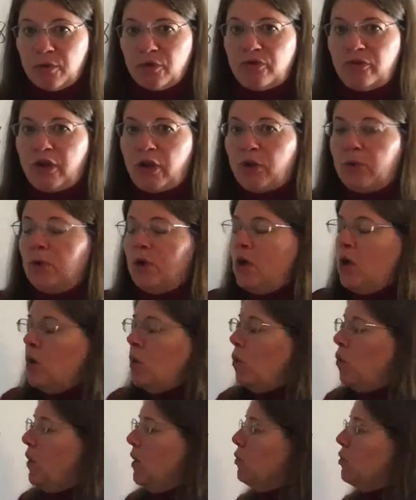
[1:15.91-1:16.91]
So
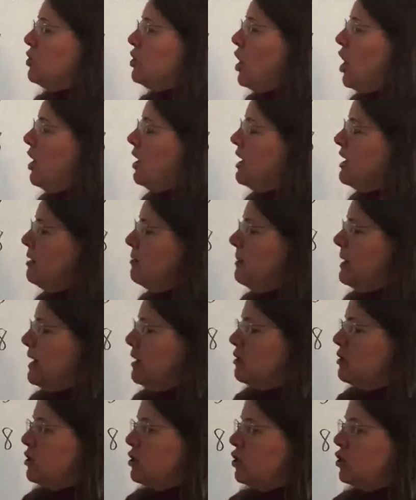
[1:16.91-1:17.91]
when we're talking
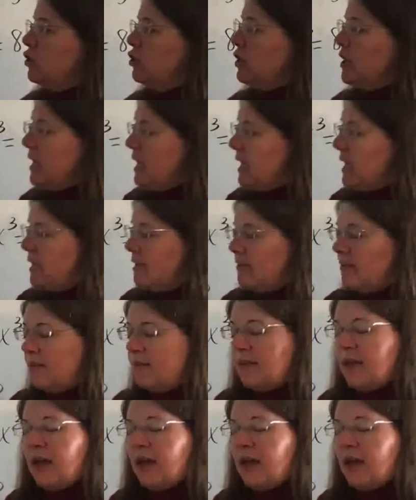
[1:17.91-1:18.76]
about degrees